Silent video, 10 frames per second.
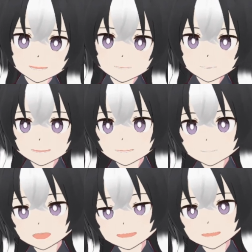I think
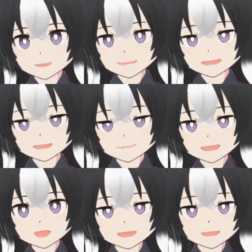another thing is I
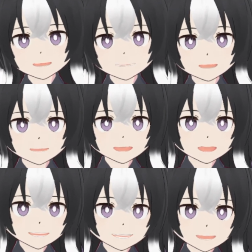would eventually like to
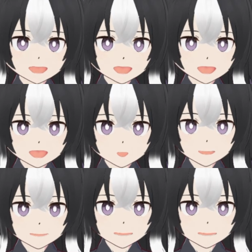add a outro